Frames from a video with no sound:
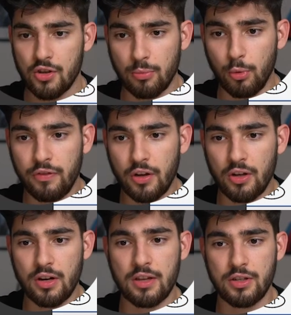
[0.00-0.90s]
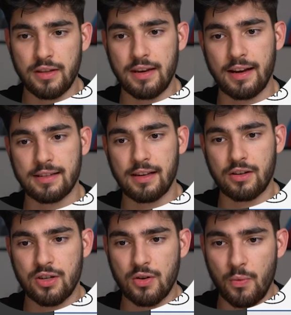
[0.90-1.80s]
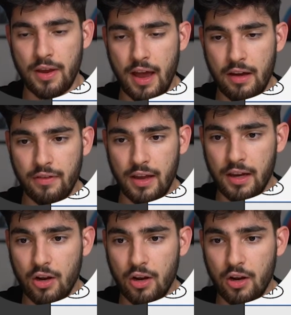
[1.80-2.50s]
So moving on to the next section, we have a